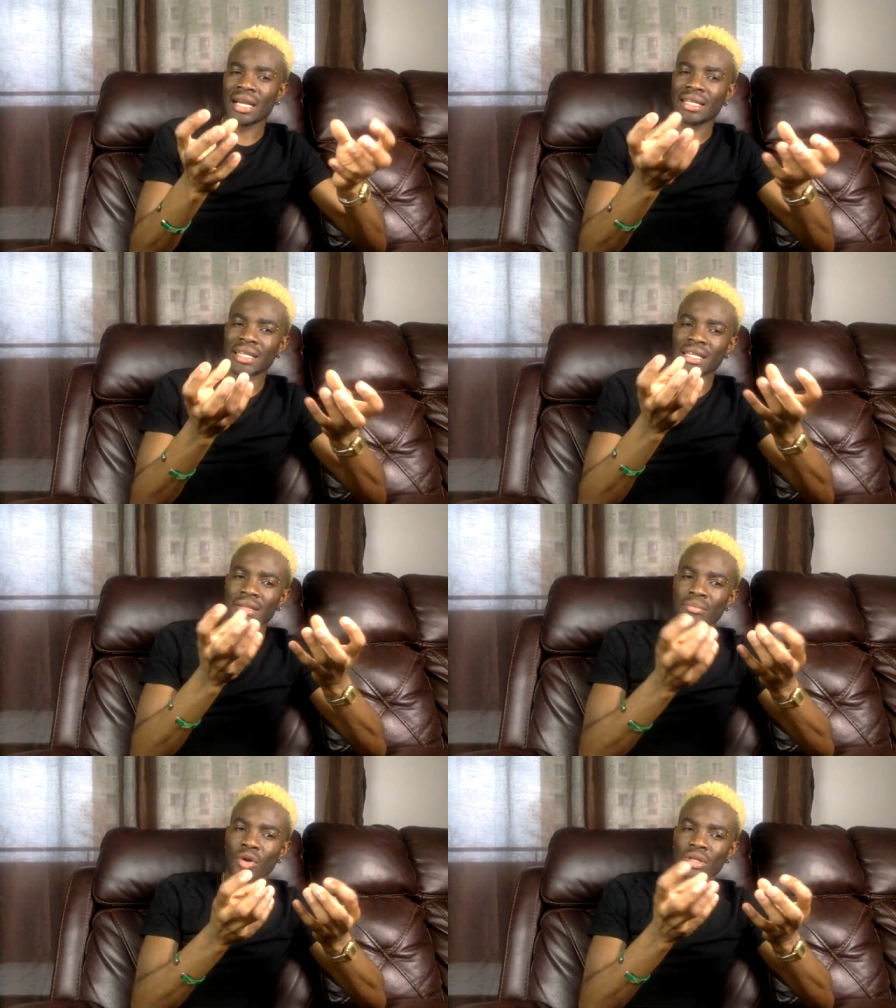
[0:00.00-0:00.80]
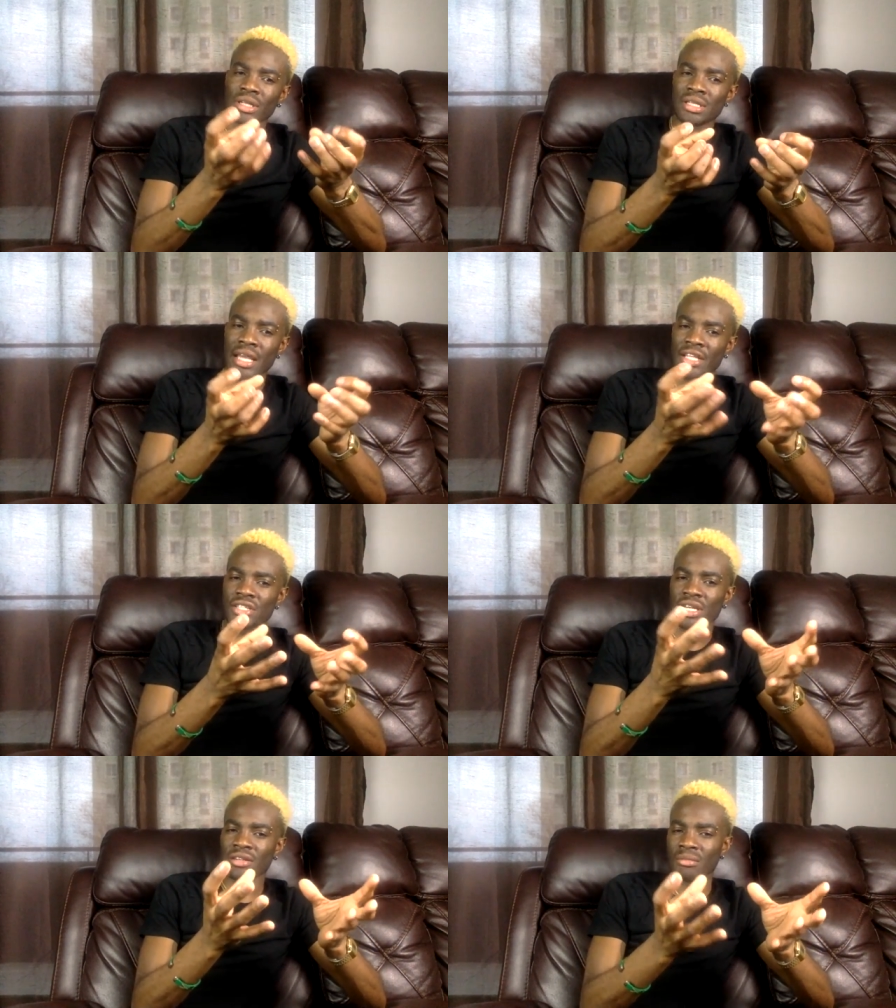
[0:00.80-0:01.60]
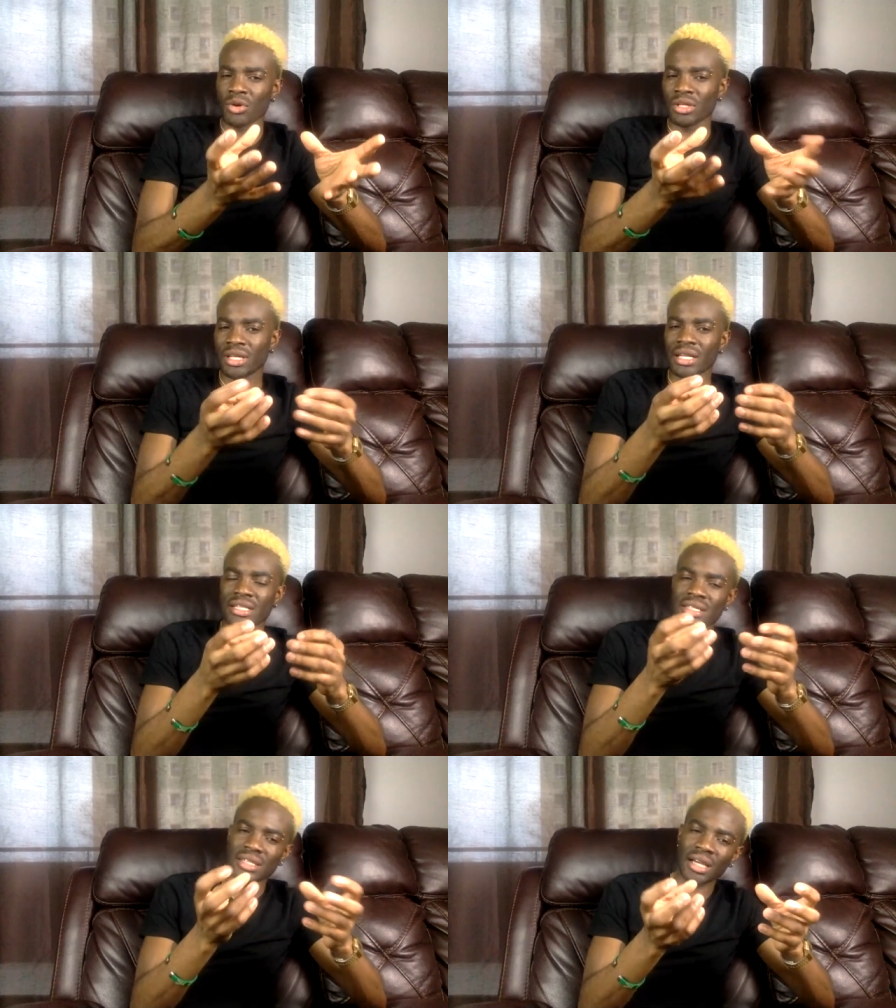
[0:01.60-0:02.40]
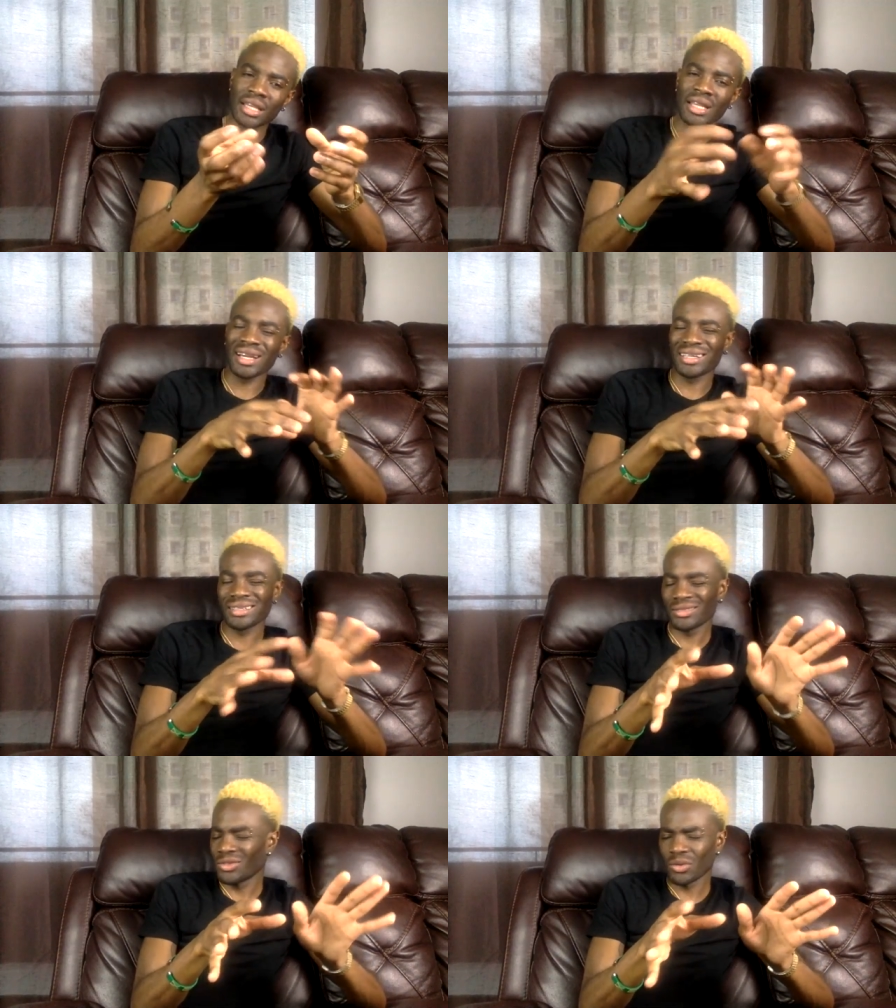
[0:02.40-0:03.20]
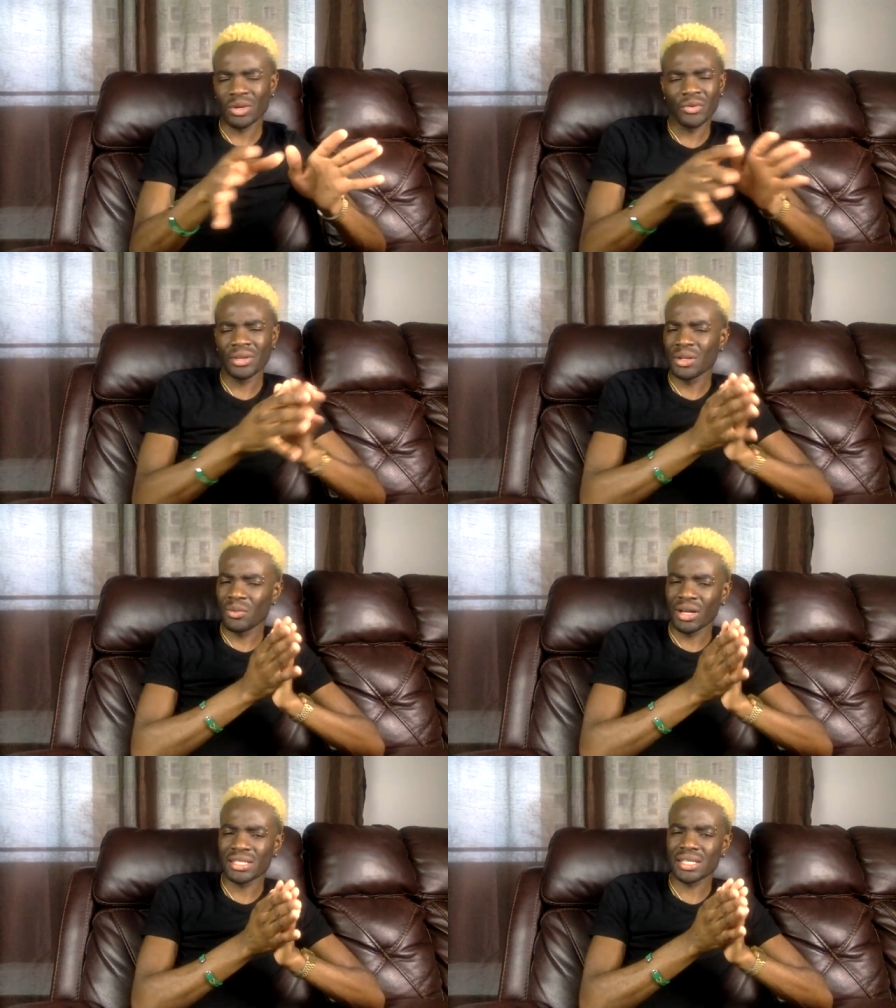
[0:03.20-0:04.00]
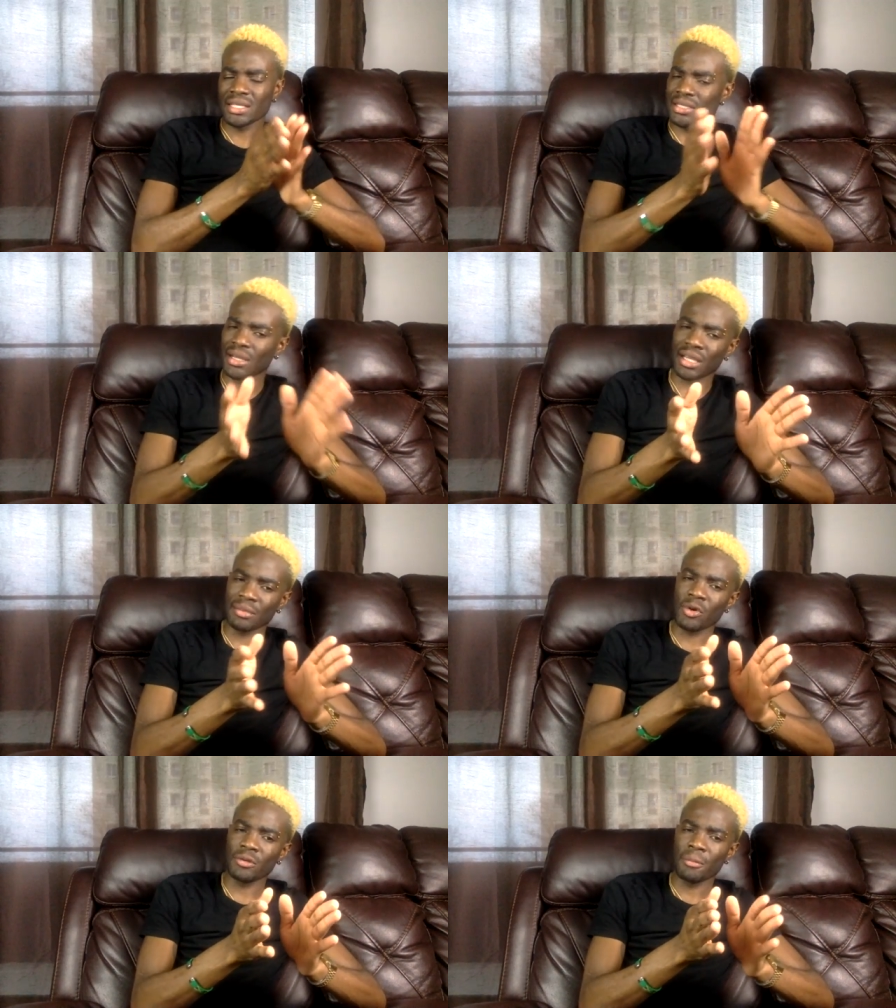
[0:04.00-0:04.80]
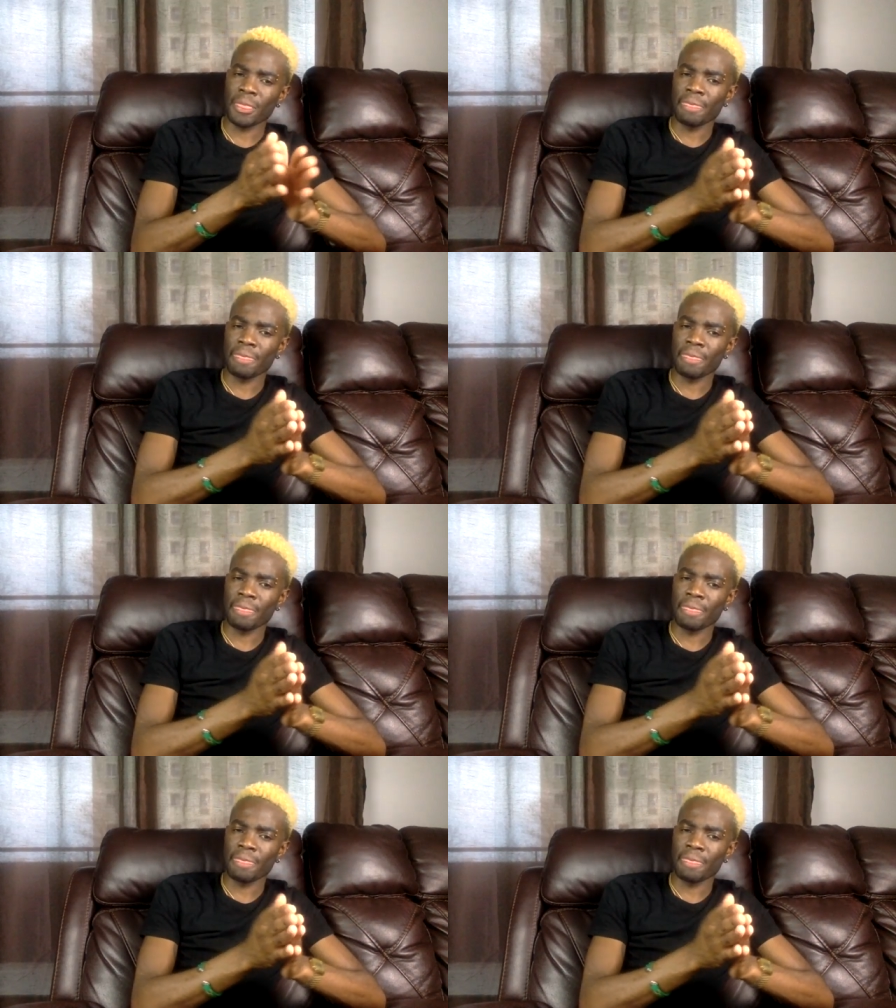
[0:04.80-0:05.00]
and then the bun, the edges of the bun get saggy, and no one really wants a saggy bun.